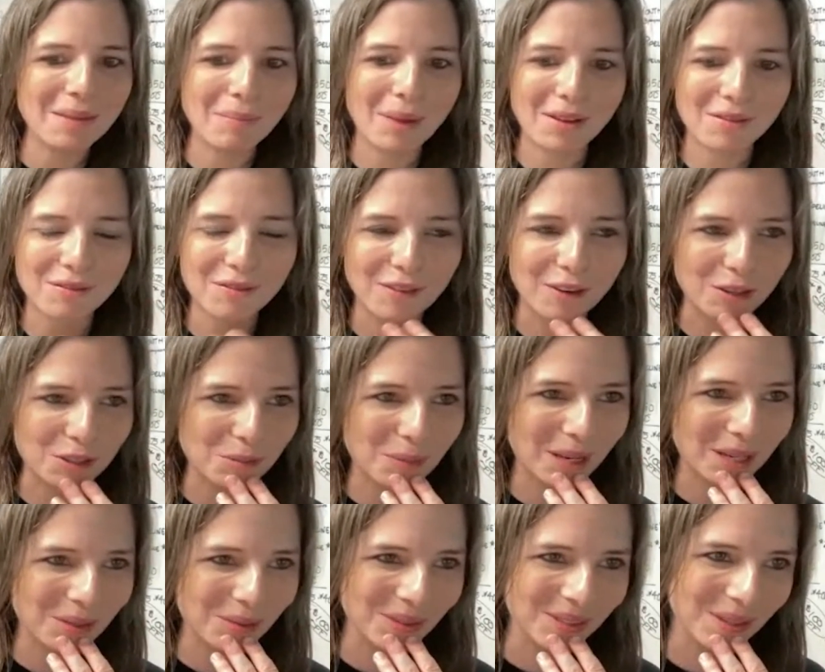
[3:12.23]
And my first
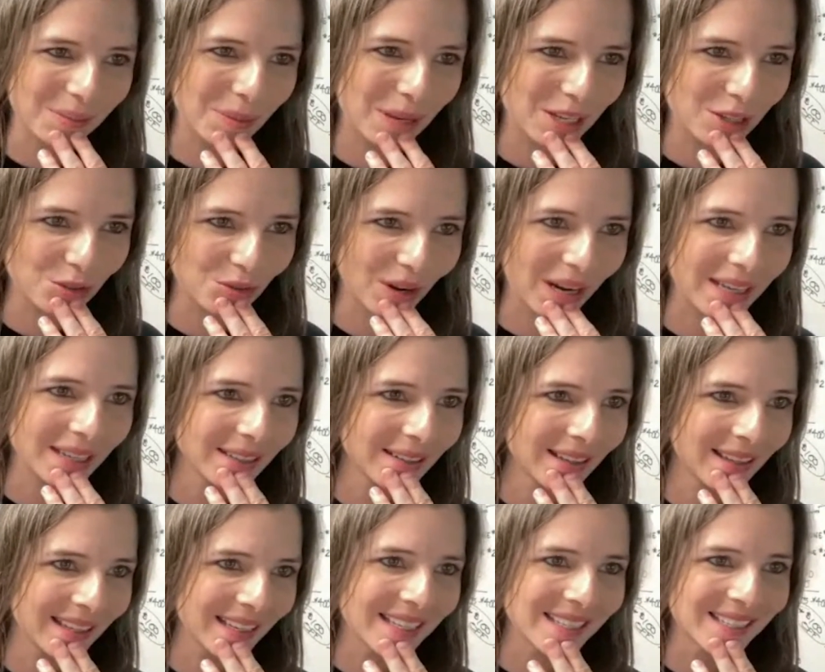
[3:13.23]
pitch was a pitch right
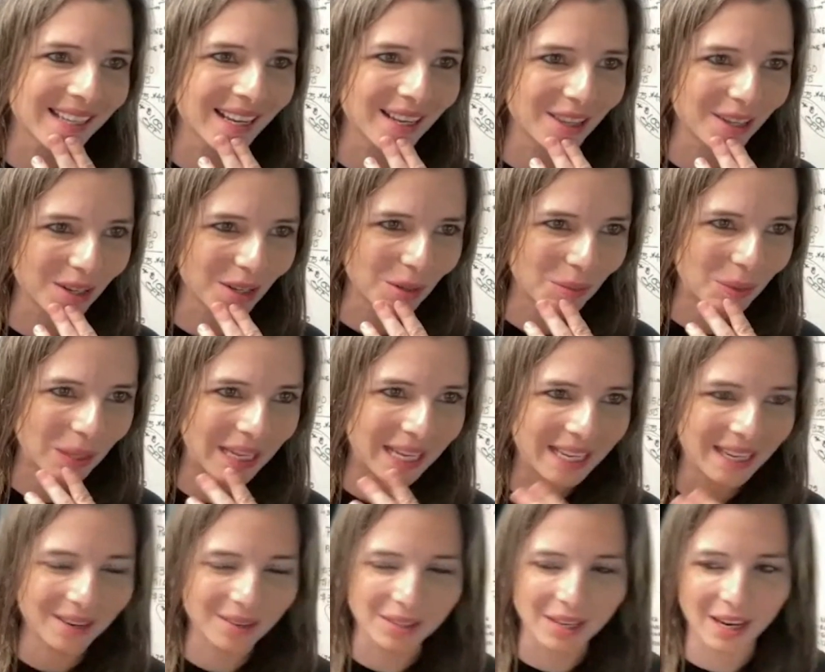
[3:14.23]
on the inside third of the
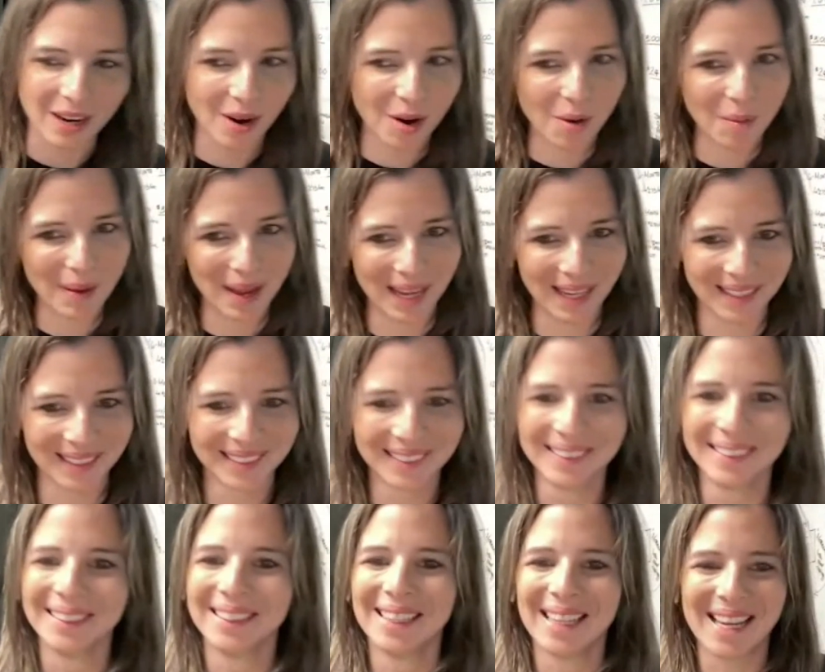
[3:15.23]
plate. And I was like, oh man,
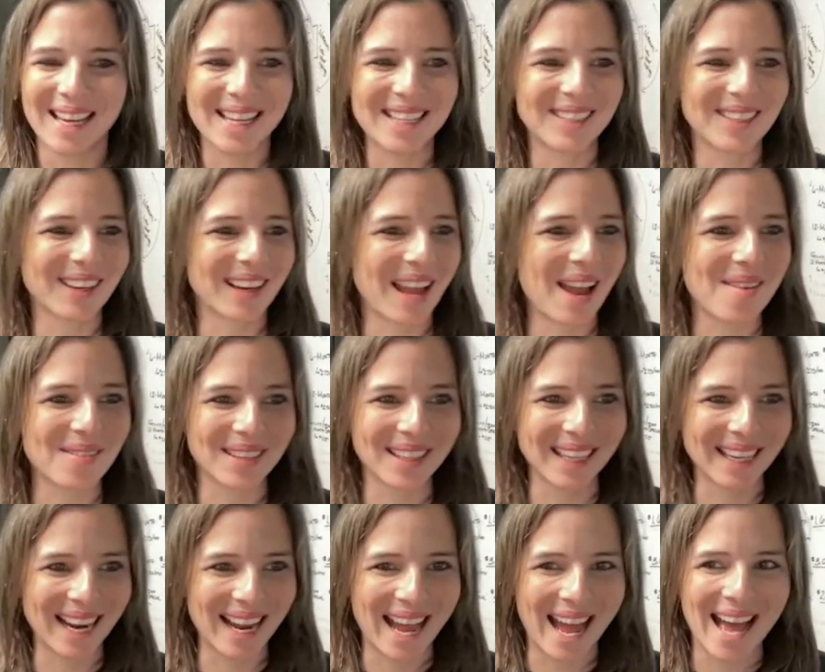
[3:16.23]
it took
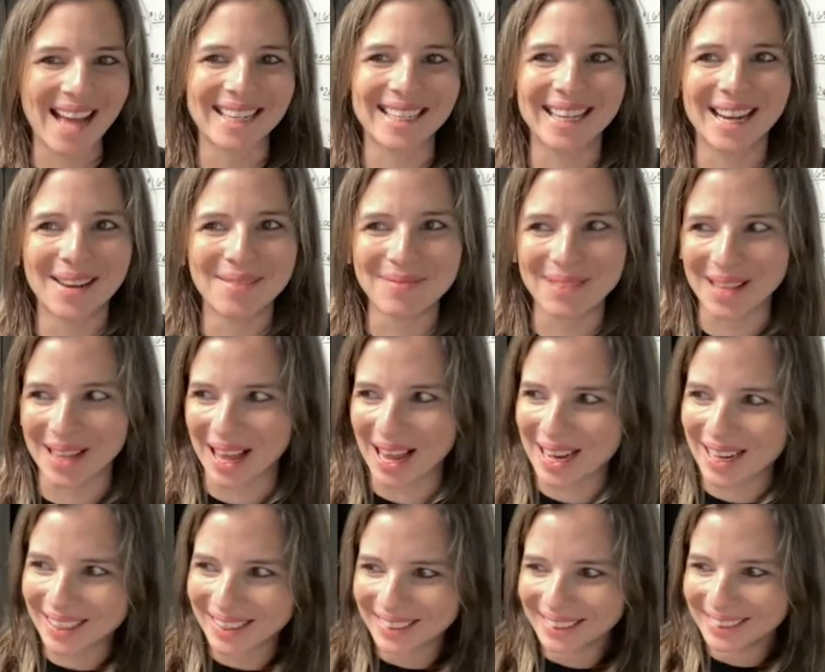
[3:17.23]
everything I had to be
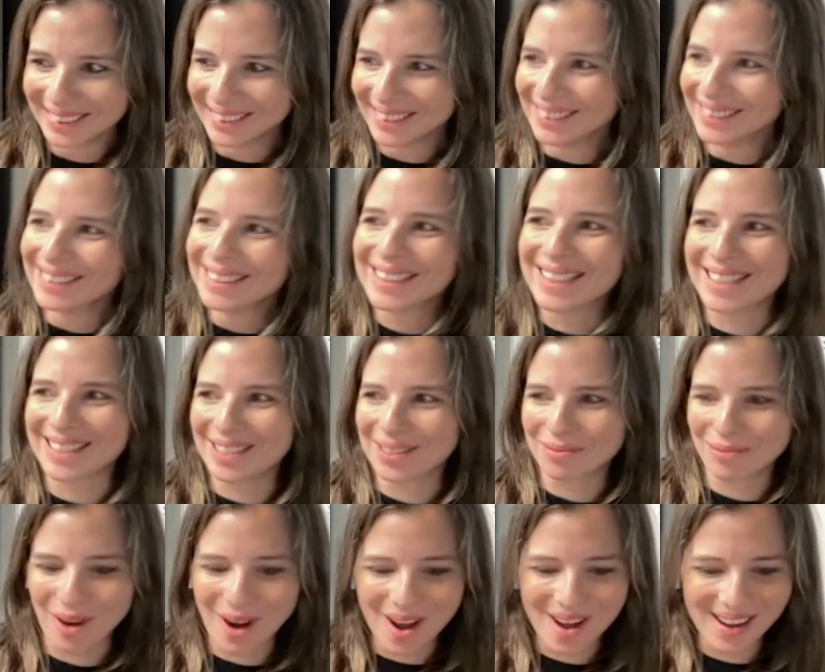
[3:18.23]
like, this
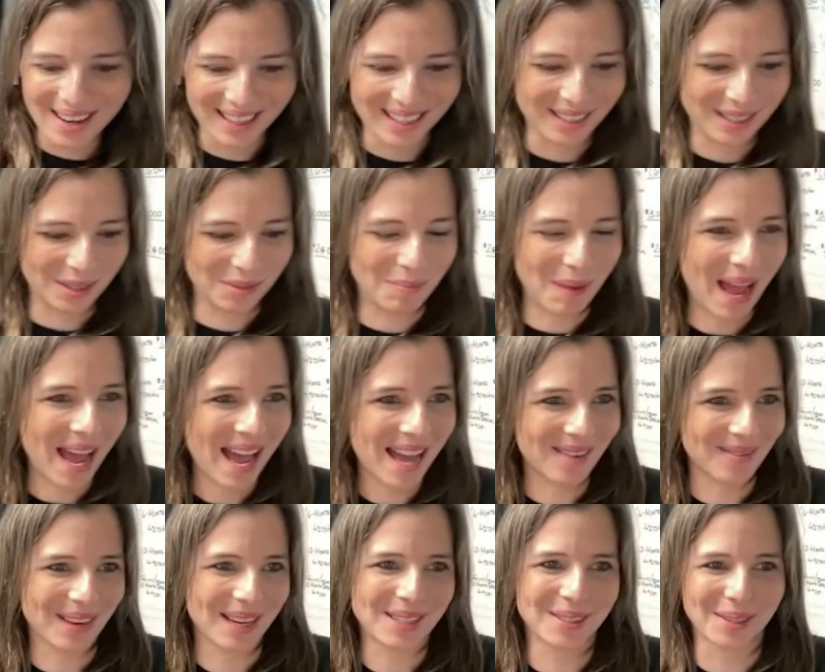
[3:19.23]
is wrong, this is
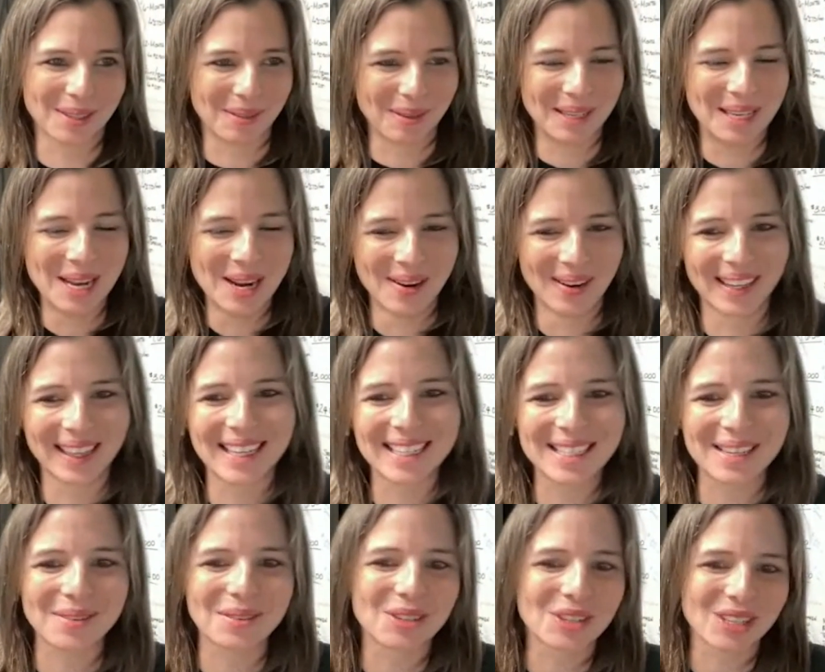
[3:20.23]
bad, I'm not supposed to be doing
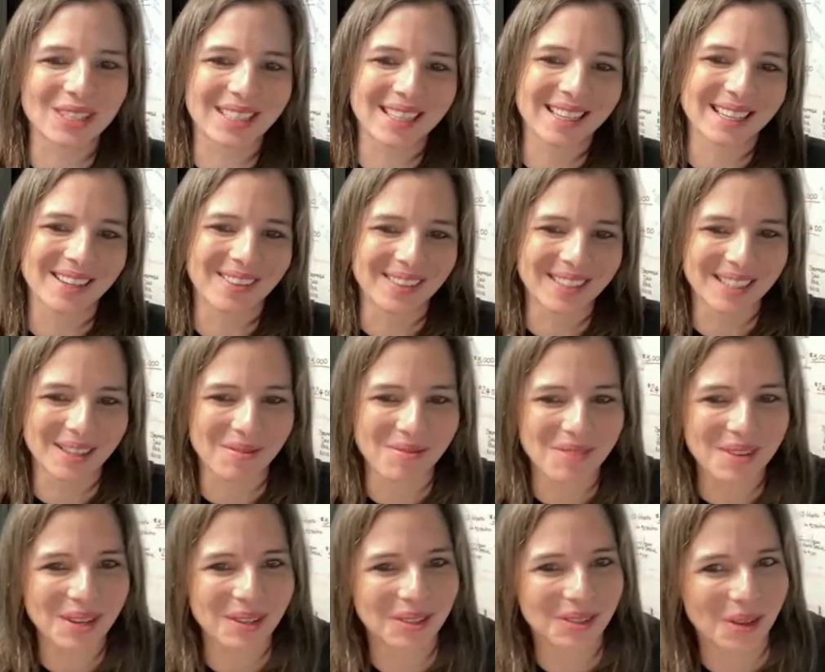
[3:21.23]
this. It was just, because
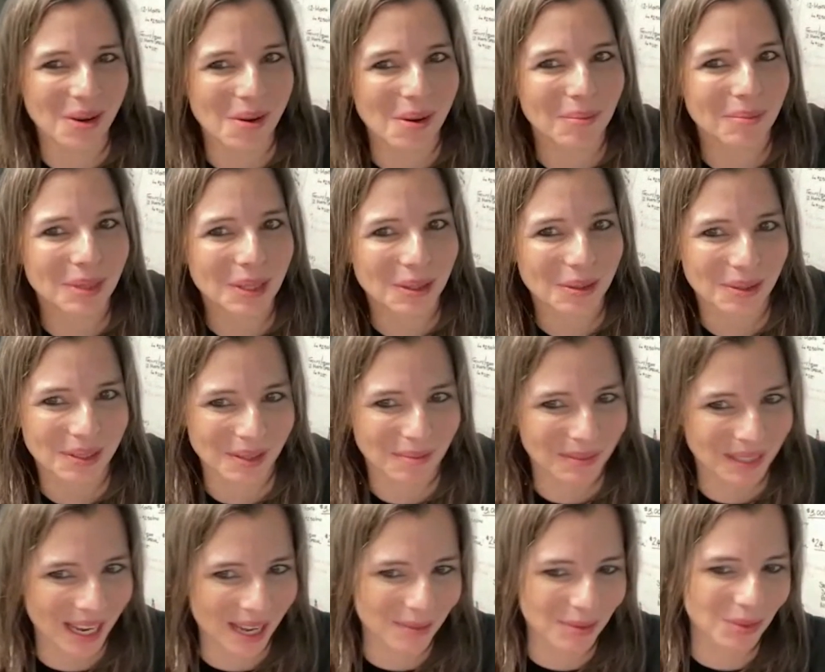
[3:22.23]
it feels so obtuse
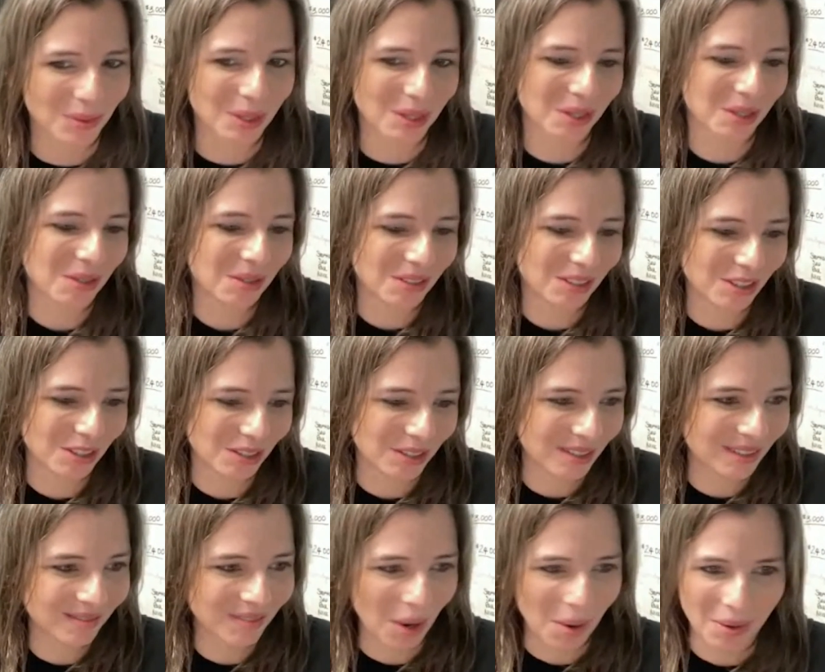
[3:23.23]
sometimes when you're used to
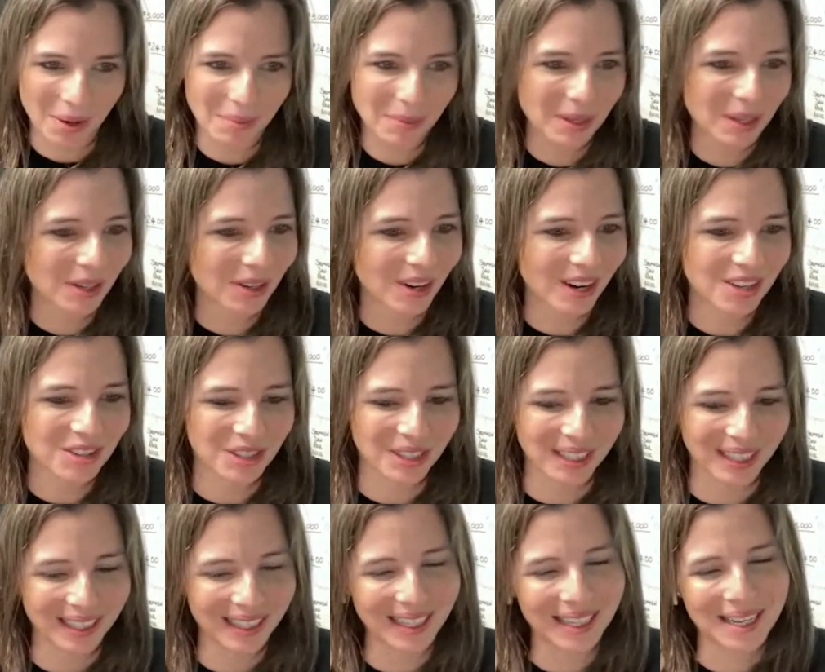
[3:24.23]
just going up there and
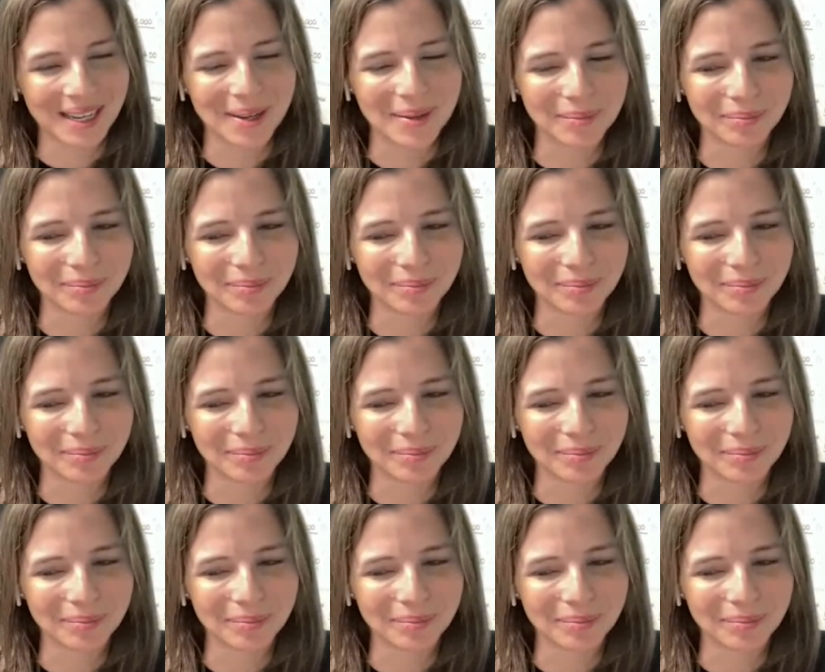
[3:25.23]
crushing.